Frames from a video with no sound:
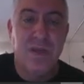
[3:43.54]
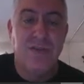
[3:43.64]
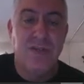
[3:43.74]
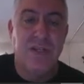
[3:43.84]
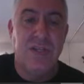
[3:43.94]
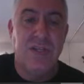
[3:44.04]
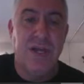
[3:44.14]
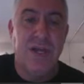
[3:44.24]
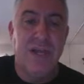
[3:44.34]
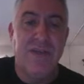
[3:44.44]
So this
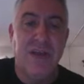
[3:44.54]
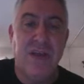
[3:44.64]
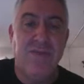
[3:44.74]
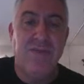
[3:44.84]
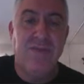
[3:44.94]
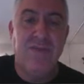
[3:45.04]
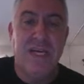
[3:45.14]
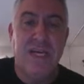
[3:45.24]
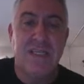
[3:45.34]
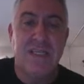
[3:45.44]
one, if the
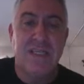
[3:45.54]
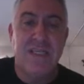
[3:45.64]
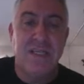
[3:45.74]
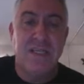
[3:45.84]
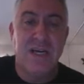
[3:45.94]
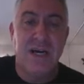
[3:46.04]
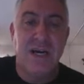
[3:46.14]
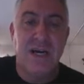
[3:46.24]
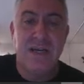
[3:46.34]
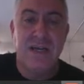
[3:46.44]
vertex is
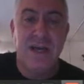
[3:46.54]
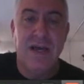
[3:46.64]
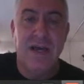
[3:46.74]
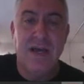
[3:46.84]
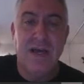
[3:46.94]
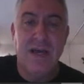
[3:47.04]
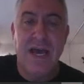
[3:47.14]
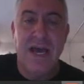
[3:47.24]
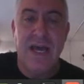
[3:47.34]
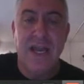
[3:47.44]

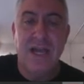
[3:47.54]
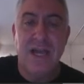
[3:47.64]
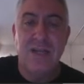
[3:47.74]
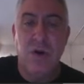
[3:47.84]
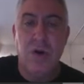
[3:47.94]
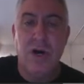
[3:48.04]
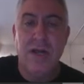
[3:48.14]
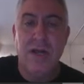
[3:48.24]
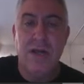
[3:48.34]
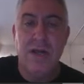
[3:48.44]
at
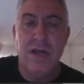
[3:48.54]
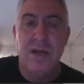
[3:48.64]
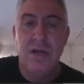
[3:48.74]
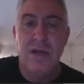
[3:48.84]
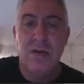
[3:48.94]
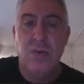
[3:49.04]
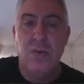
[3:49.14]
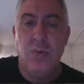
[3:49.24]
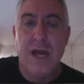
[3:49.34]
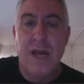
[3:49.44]
x1,
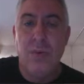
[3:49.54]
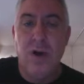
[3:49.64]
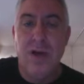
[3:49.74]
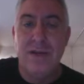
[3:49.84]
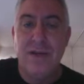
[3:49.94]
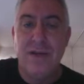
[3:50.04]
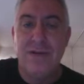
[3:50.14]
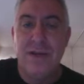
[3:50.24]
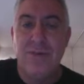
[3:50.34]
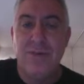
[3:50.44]
y1,
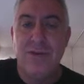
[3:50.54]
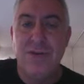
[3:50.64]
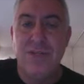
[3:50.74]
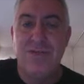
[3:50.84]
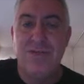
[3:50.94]
and we're using